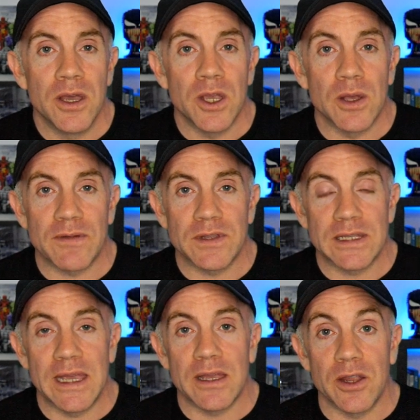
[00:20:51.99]
You'd have to
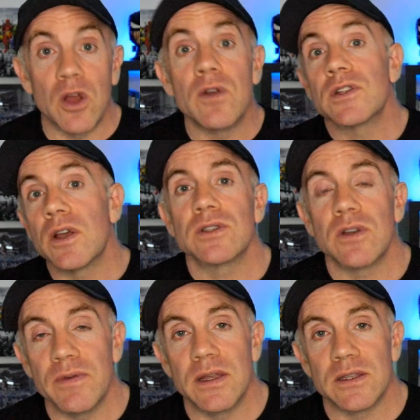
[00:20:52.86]
take an overdose
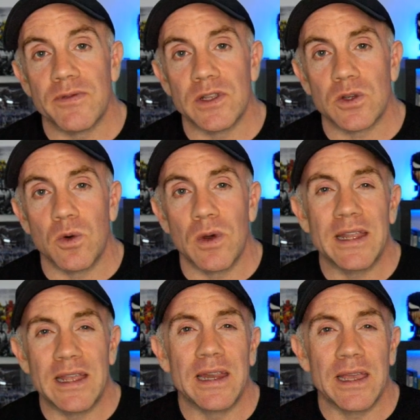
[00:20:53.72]
of it if it's called
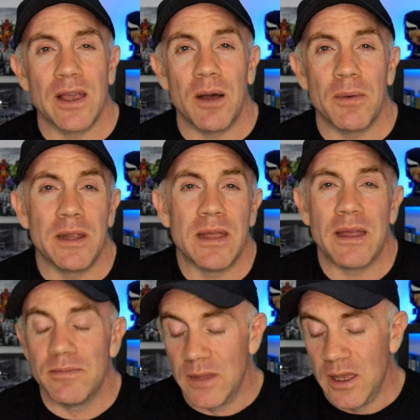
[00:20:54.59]
any harm, and,
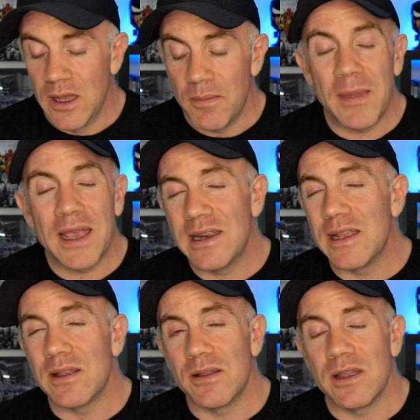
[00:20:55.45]
and mainly
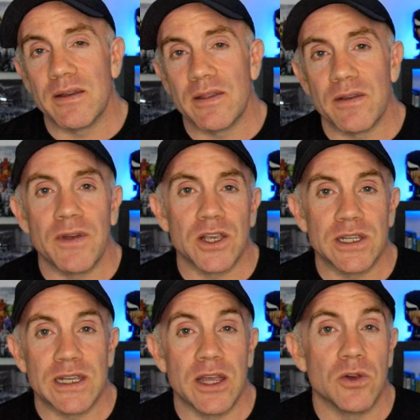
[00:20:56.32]
the, the, the effects you
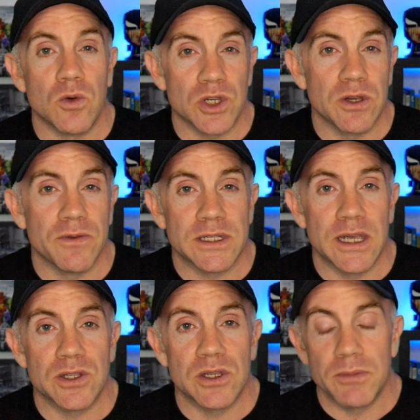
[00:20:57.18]
get are nausea if you
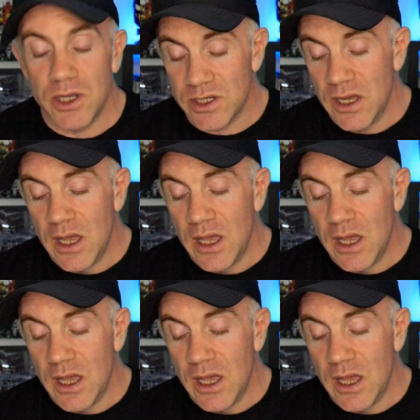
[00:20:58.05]
take too much.